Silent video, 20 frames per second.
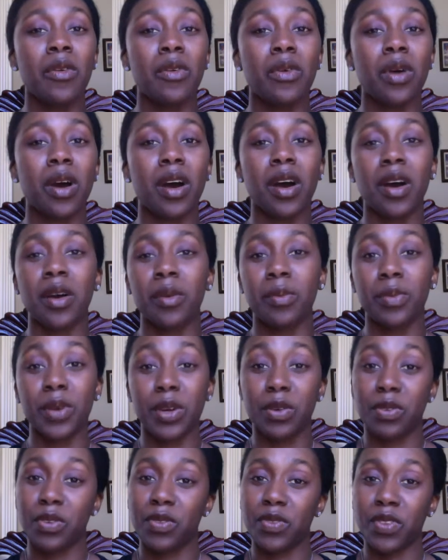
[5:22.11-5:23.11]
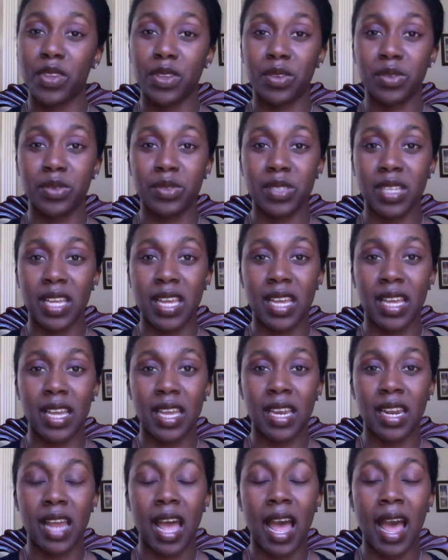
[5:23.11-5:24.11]
book reviews,
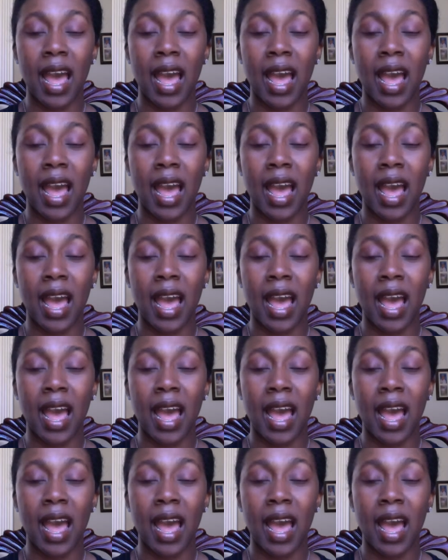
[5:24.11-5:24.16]
and